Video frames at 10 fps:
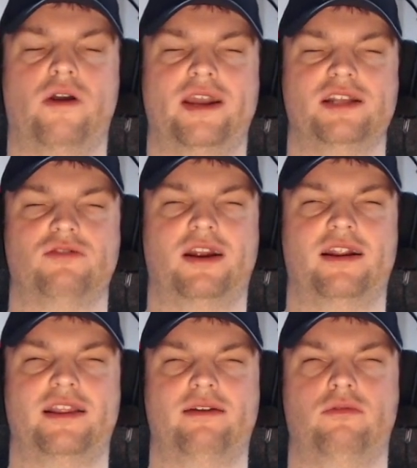in a straight
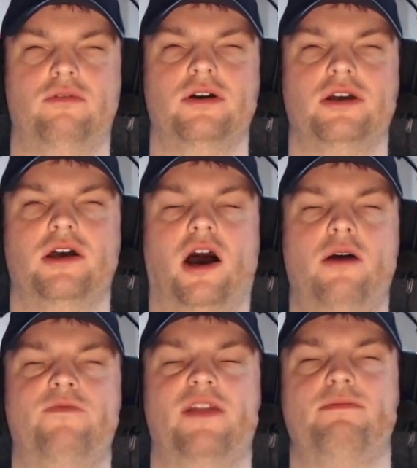line, and it will
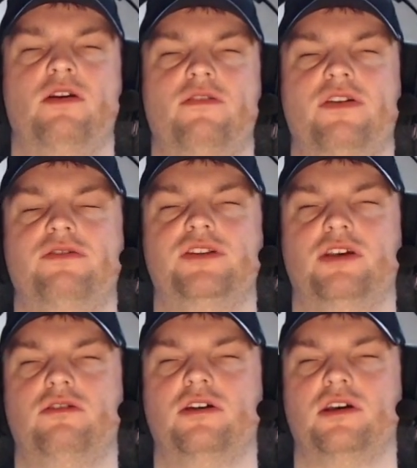hopefully move you
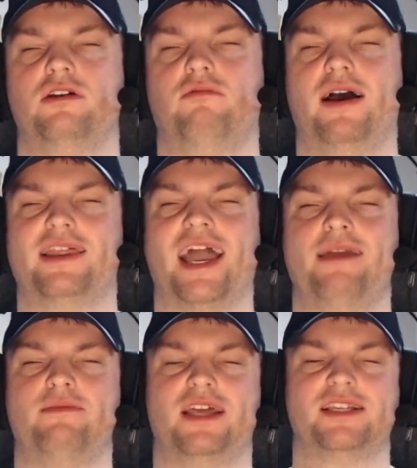to where the
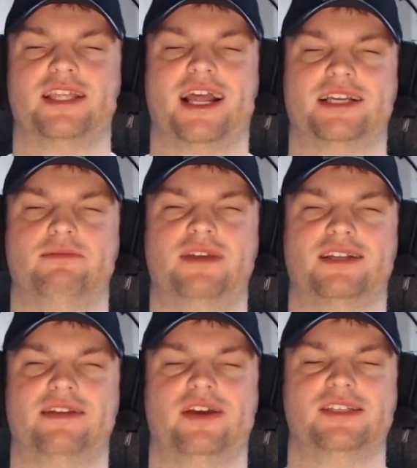game thinks the next
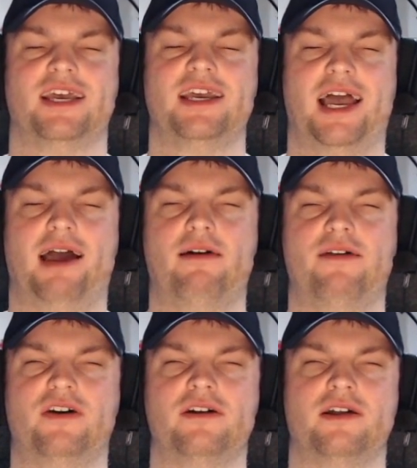objective is.
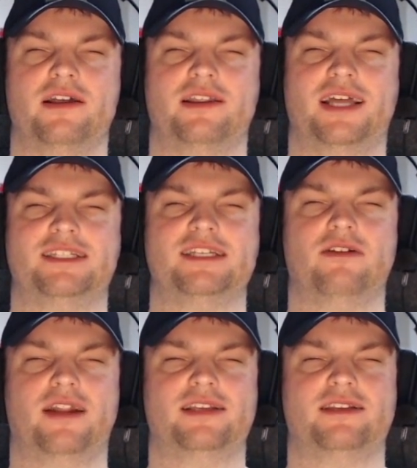However, that is not
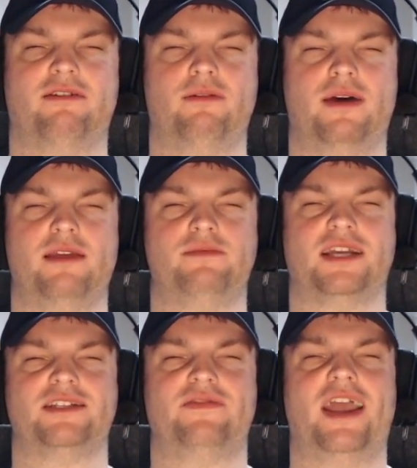necessarily where the
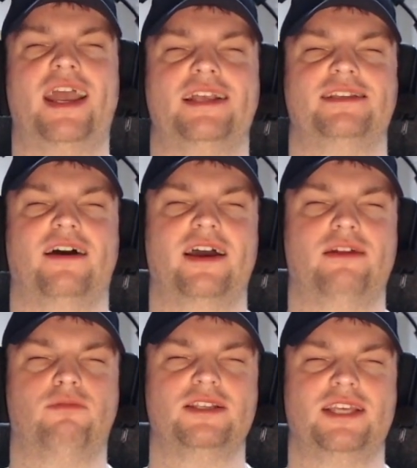objective is. I had
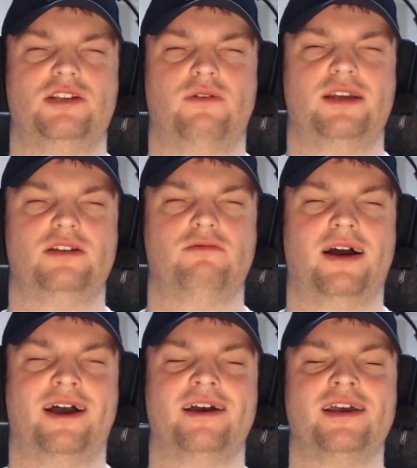one situation
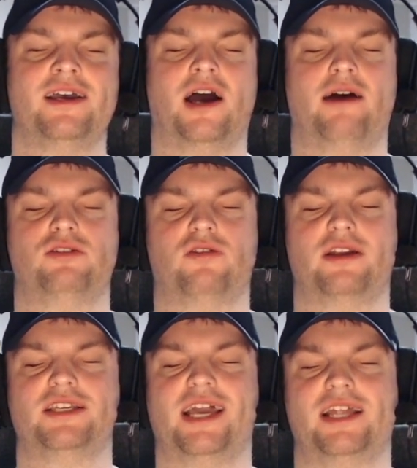where I was trying
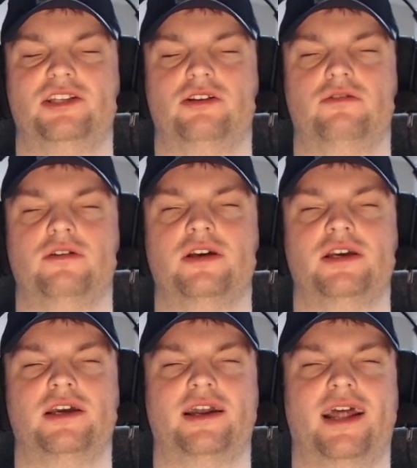to get to
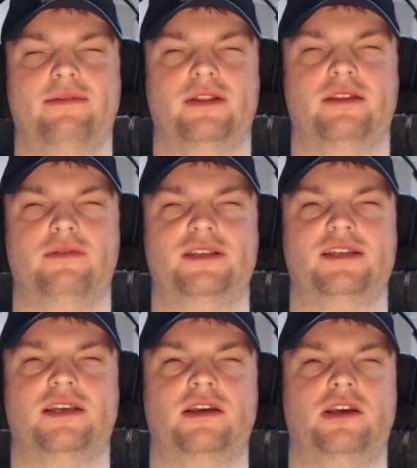an element that was,
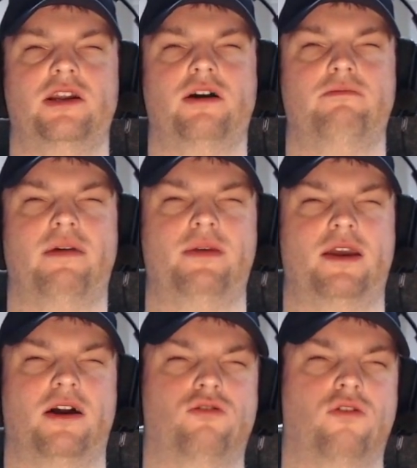you know, maybe
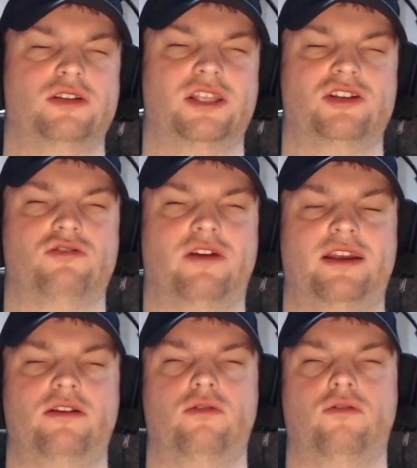across the street
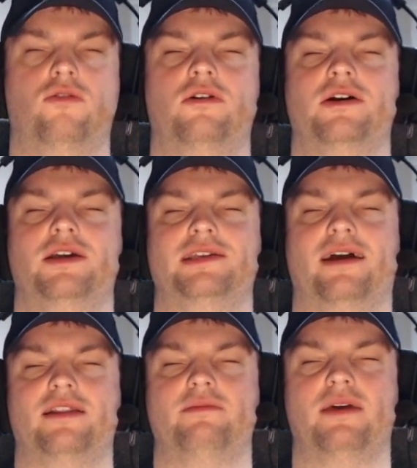or down
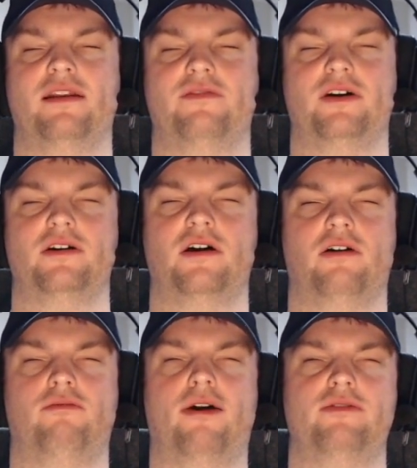in the middle of a
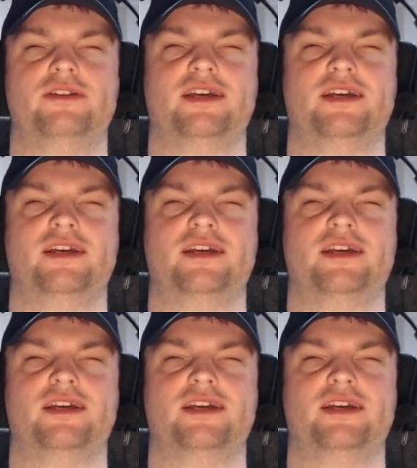road